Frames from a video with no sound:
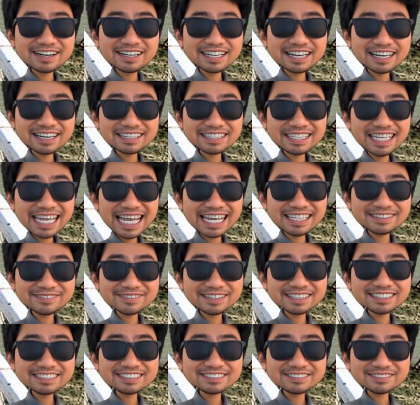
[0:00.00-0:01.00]
near the
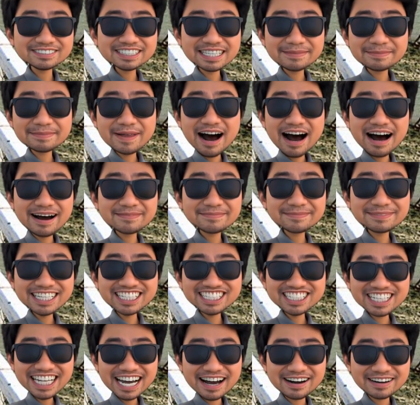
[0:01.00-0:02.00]
entrance to Sabang
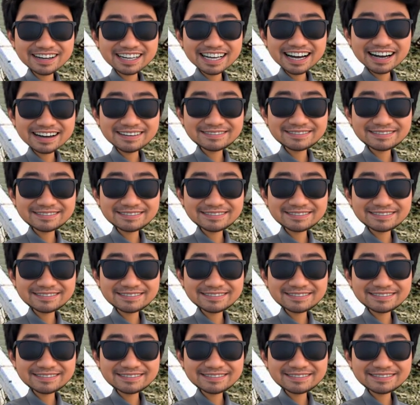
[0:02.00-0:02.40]
Beach area.